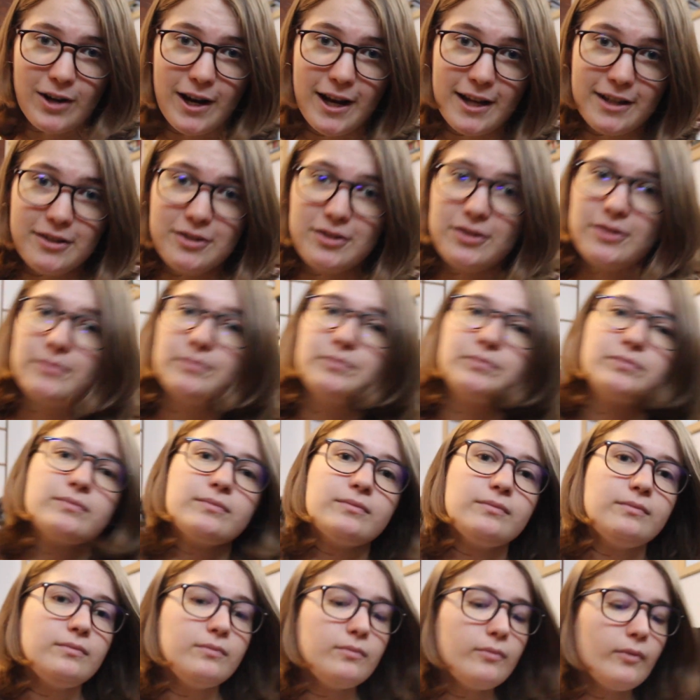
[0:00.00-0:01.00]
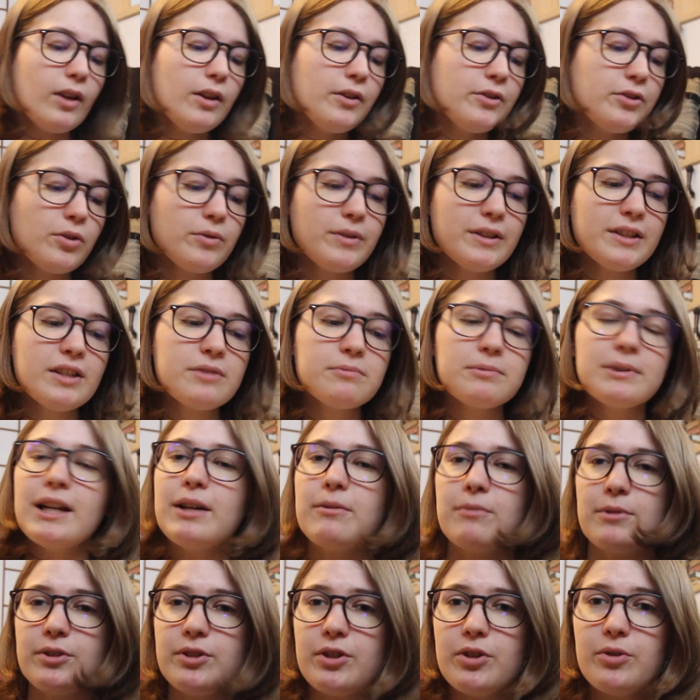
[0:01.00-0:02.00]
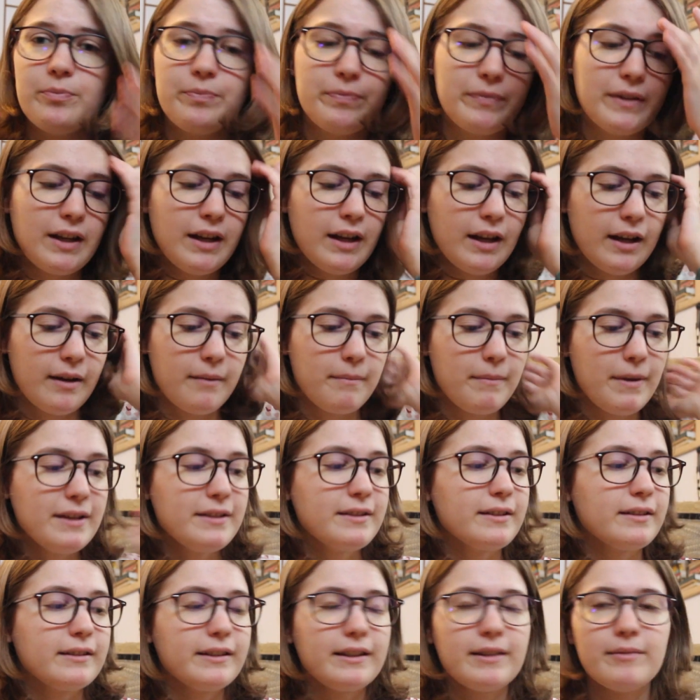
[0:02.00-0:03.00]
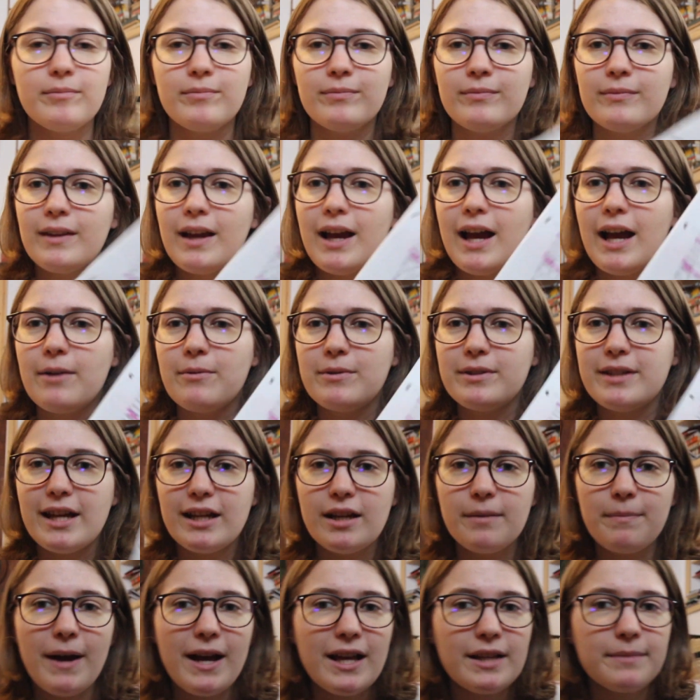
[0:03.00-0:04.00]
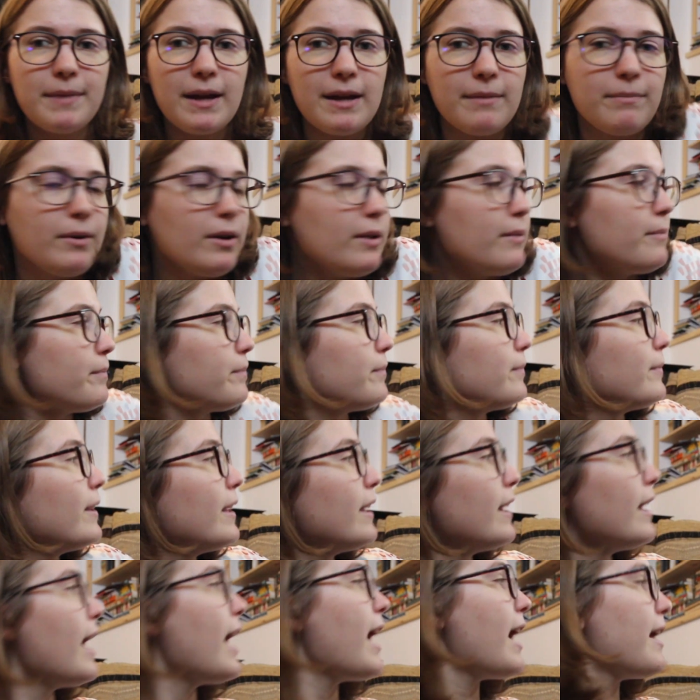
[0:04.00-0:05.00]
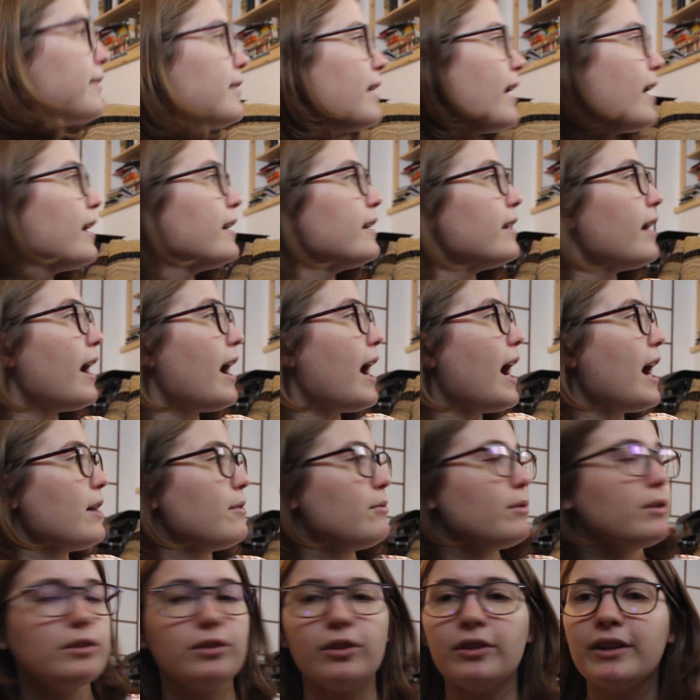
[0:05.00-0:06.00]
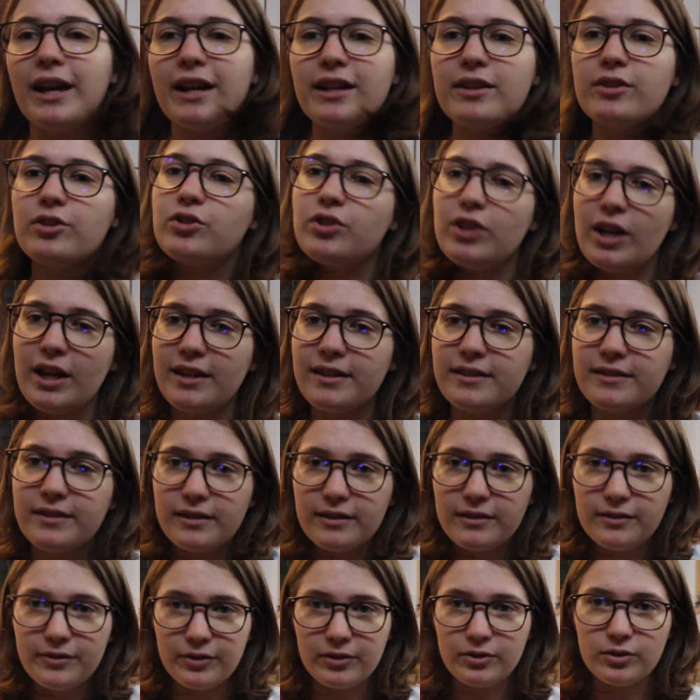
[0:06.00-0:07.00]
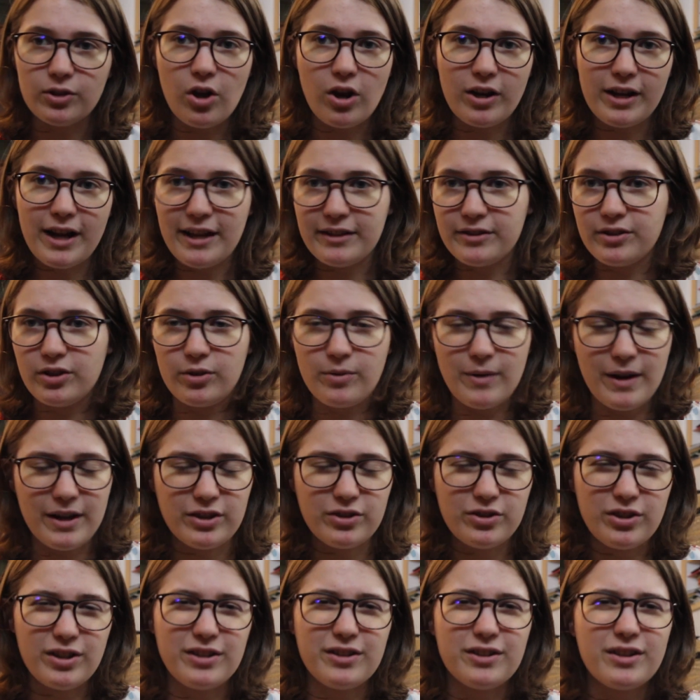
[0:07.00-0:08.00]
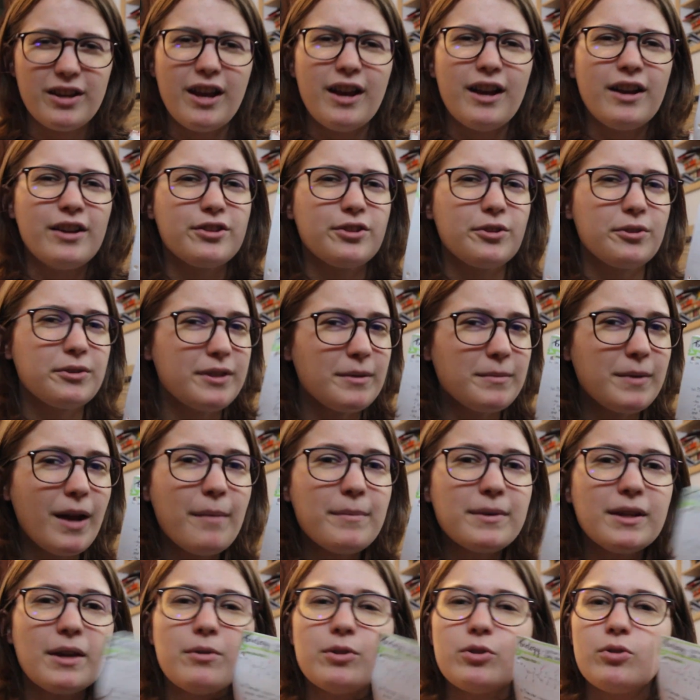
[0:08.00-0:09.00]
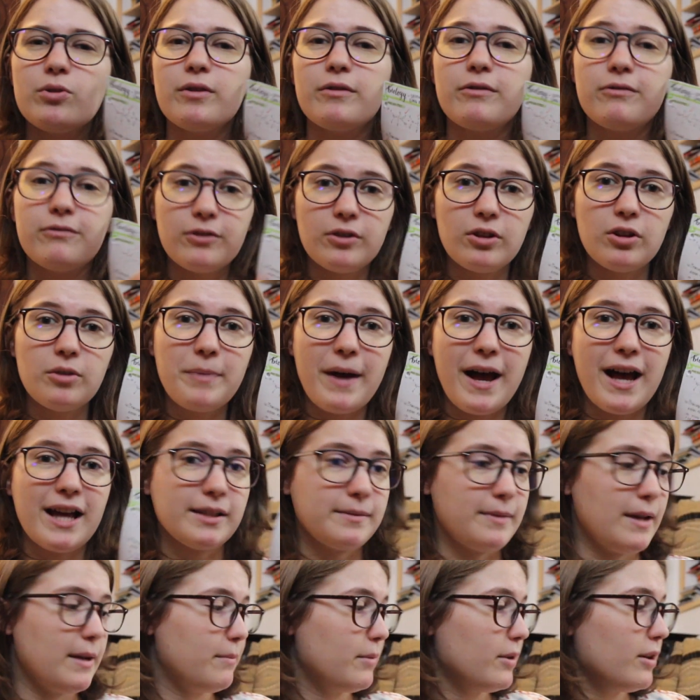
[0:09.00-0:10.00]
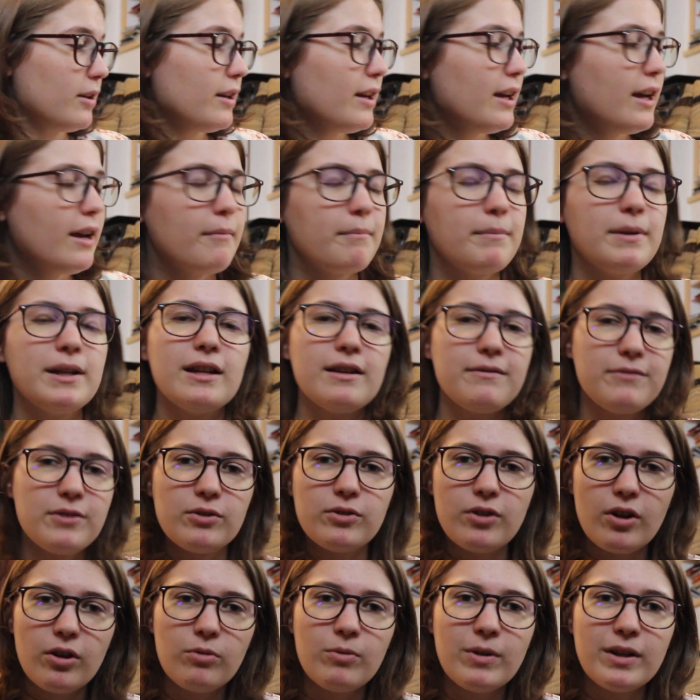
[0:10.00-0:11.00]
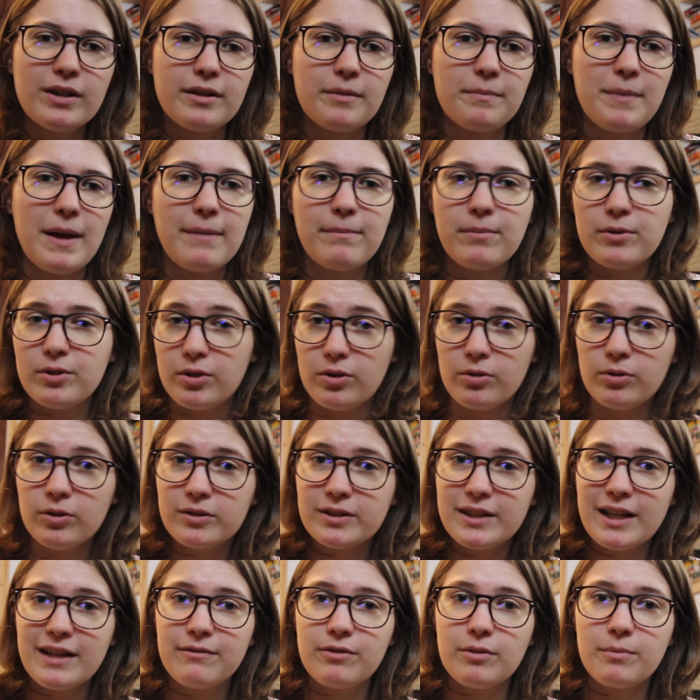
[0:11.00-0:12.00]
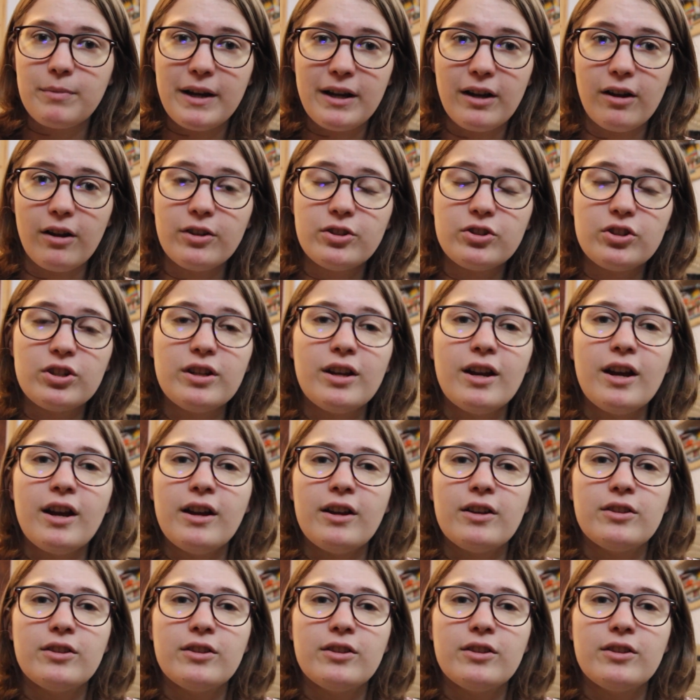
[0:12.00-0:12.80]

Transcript: friends. So this is what I would do. Basically, I would take a past paper, and then I would look at just the long answer questions. So sometimes I would do the full past paper, but if you know what the paper two looks like for biology,